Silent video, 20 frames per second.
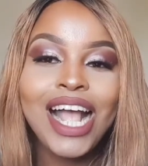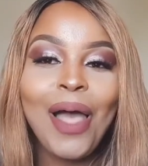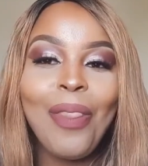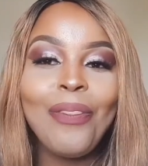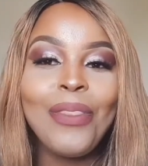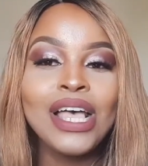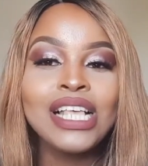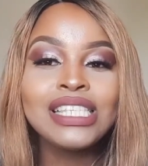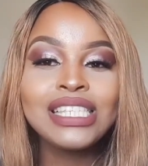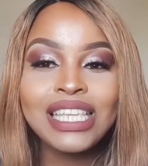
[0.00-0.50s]

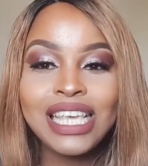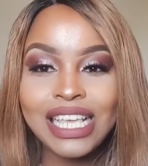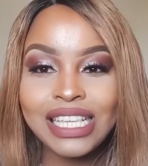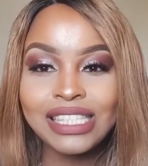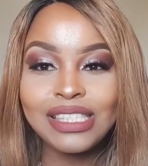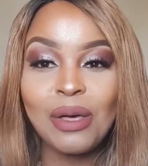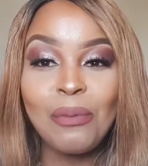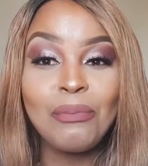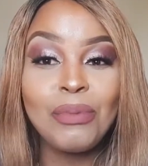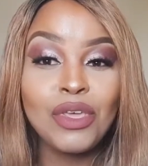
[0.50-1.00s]
This
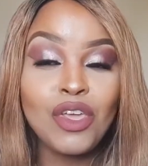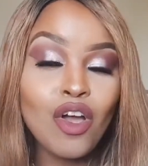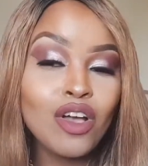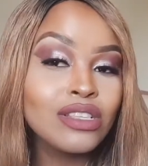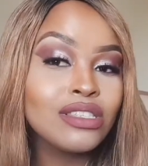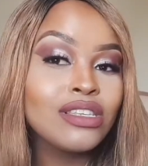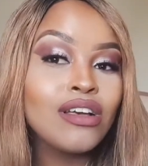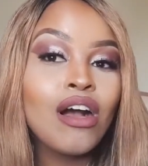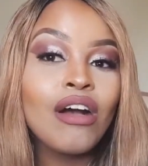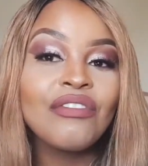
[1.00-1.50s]
is the
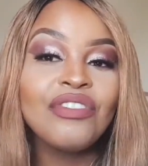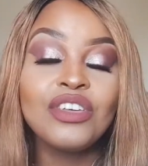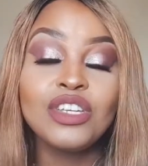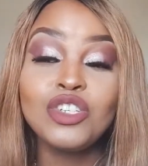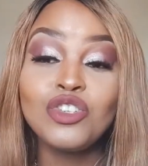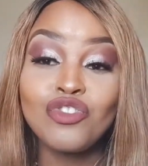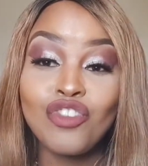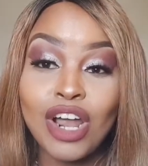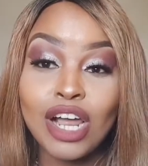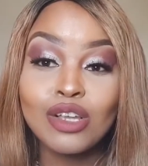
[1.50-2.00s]
Beyonce of the
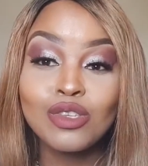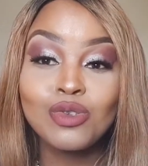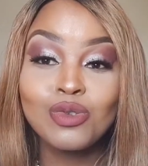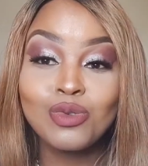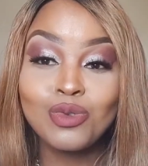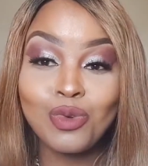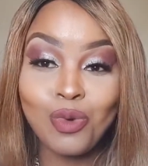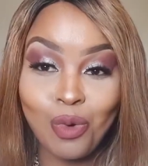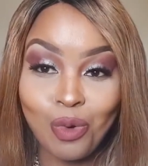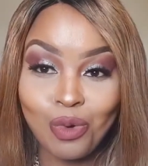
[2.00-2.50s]

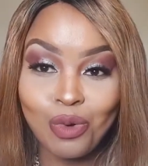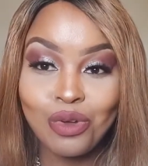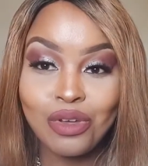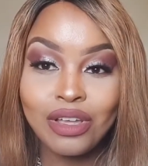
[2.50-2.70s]
drugstore